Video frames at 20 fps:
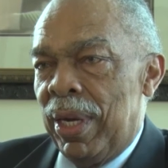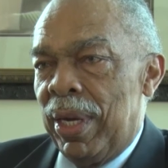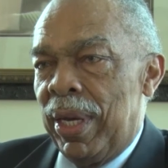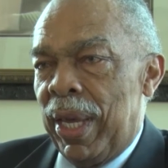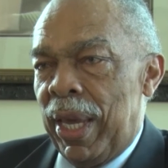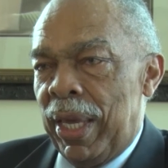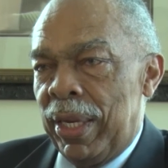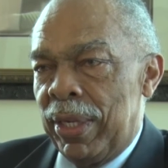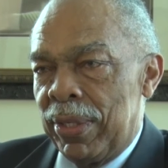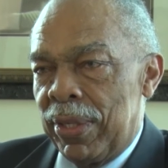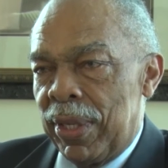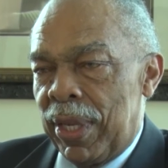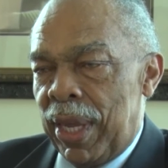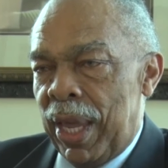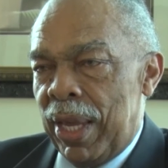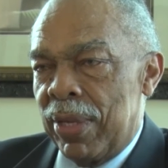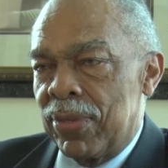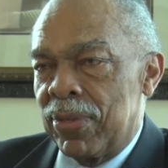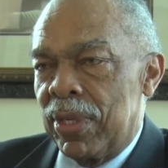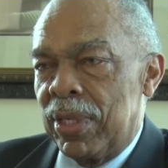headed the
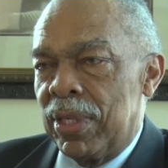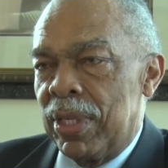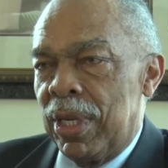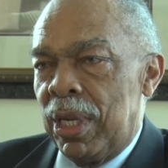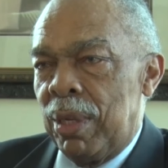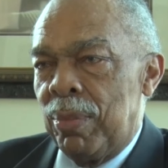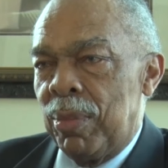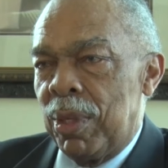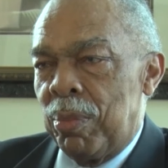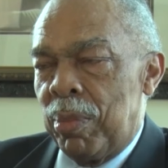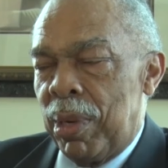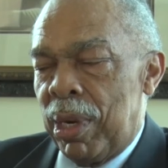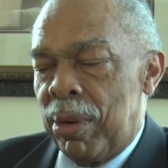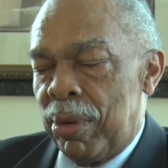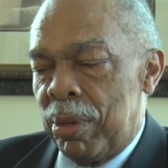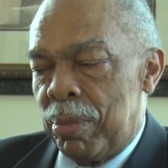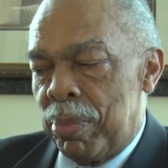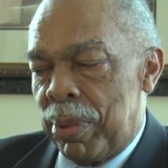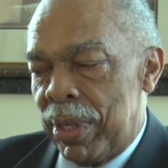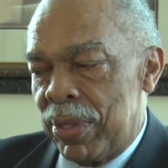casket team that
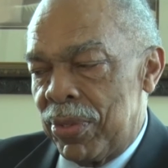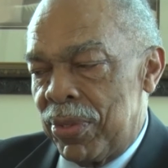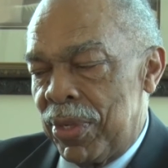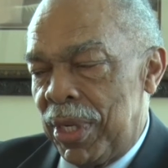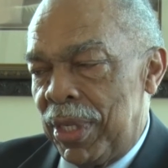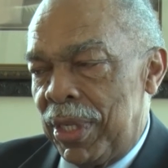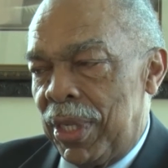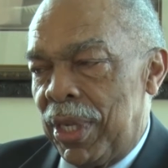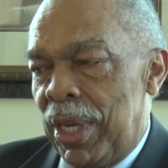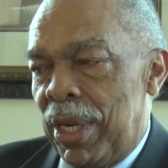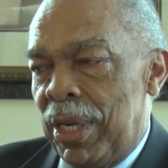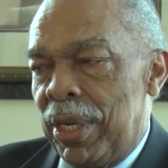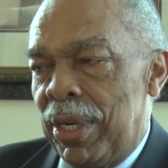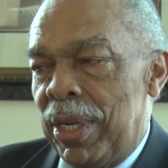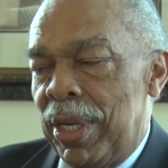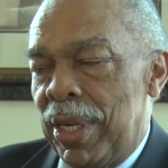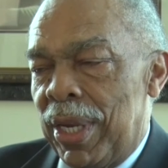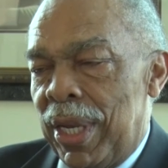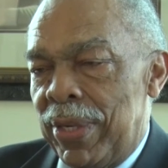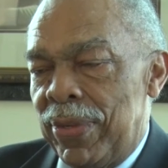buried President
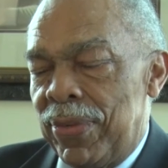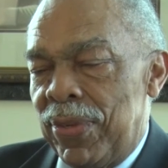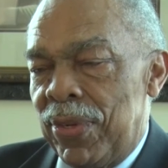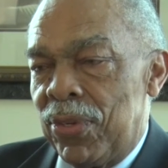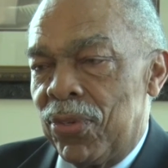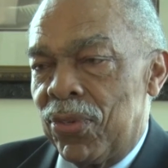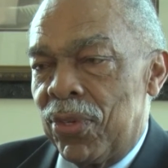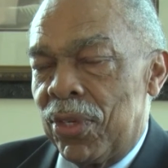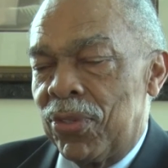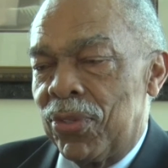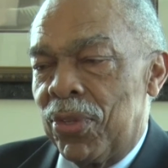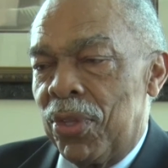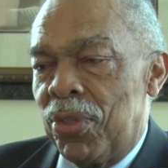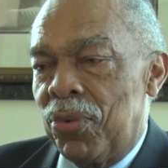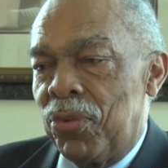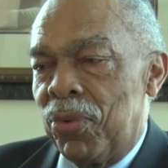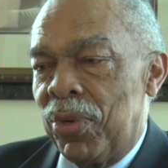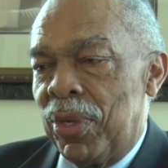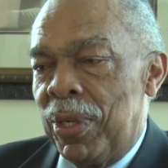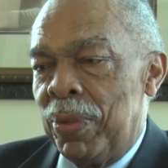Kennedy in
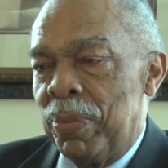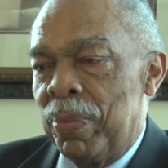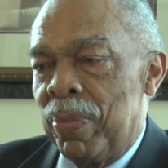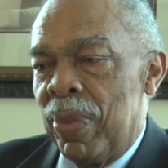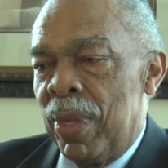1963.